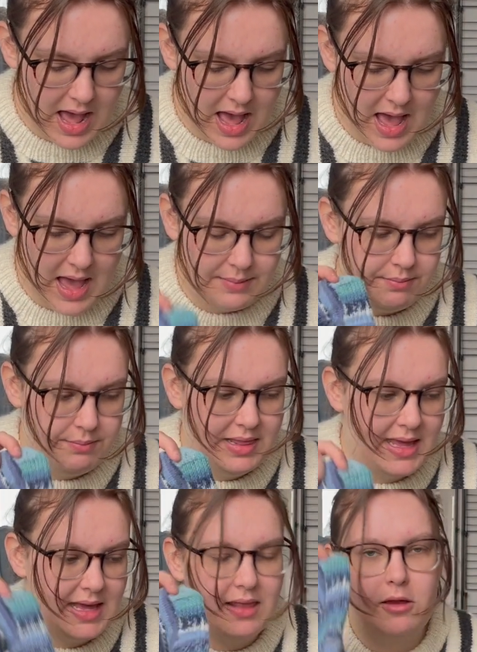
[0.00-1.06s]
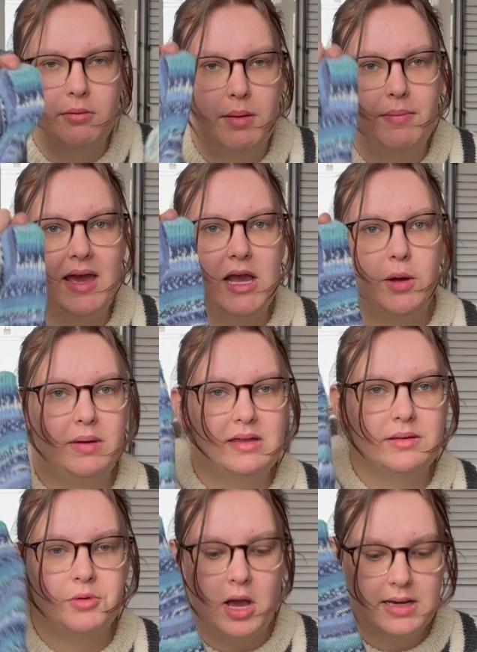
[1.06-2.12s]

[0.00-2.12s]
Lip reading: I'm playing it a little bit by ear because I'm not